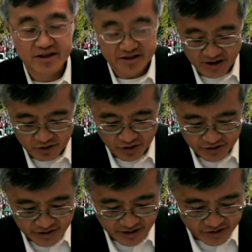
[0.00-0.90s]
Thank you, Dr.
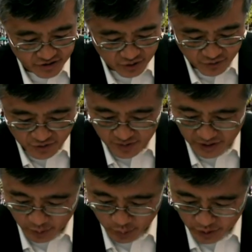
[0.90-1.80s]
Day. Just
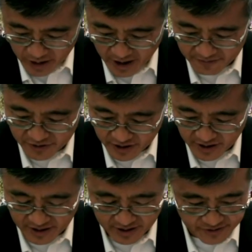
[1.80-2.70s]
confirming, we have not
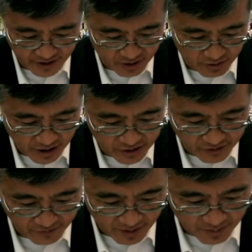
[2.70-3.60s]
had a single case of
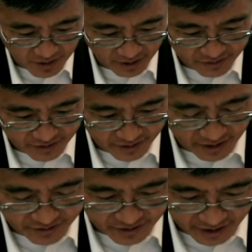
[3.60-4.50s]
MPOX in
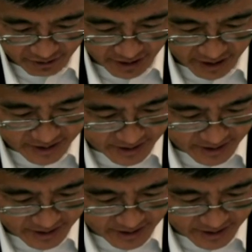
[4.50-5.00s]
custody, correct?